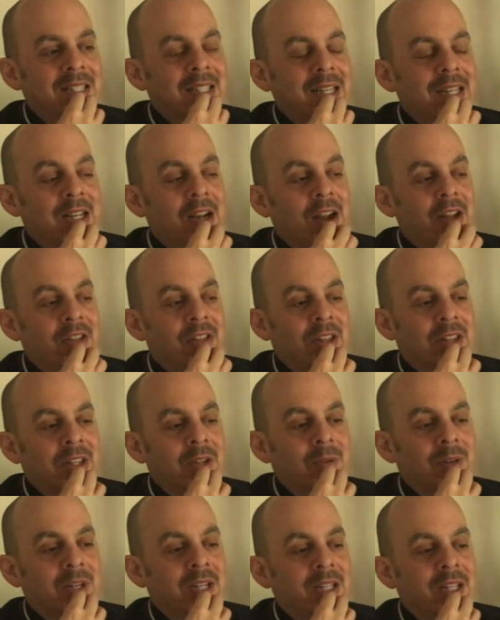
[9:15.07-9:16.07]
I thought they
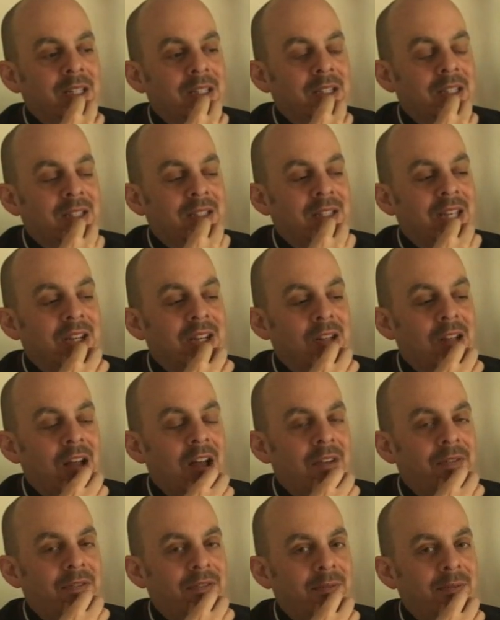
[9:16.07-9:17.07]
were going to kill
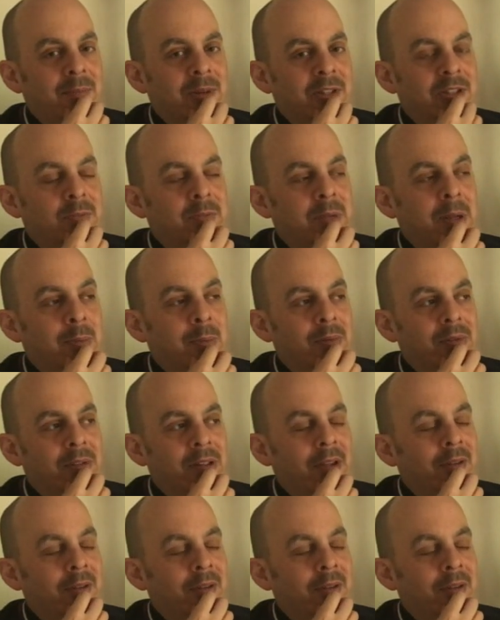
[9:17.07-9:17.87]
off a bunch of people,